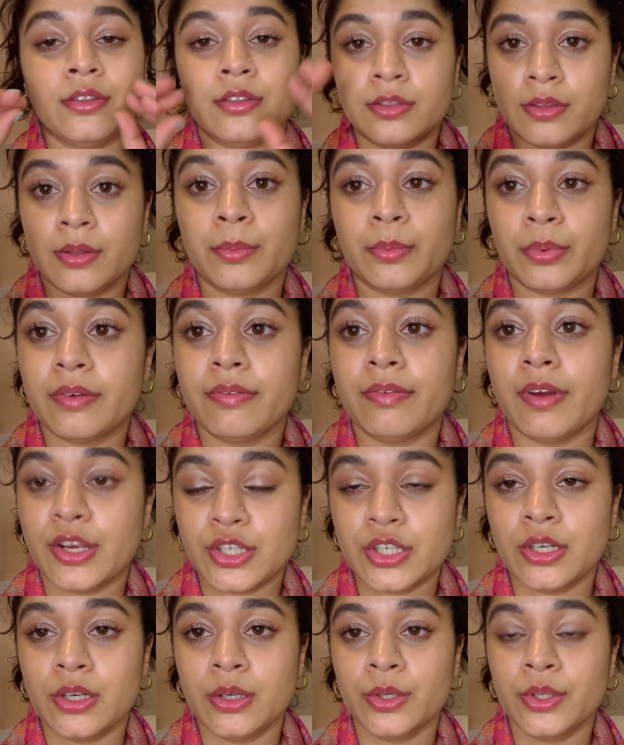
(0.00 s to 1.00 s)
the
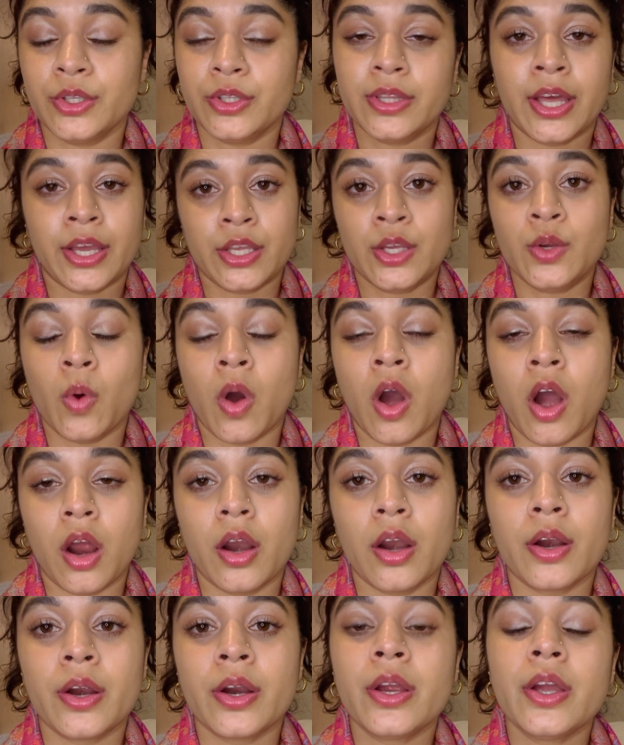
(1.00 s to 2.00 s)
professional that you
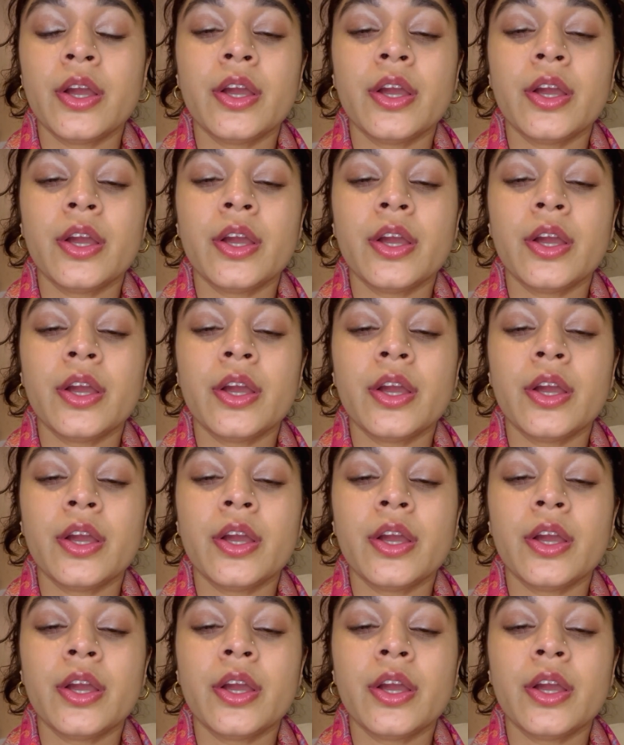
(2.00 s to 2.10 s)
are.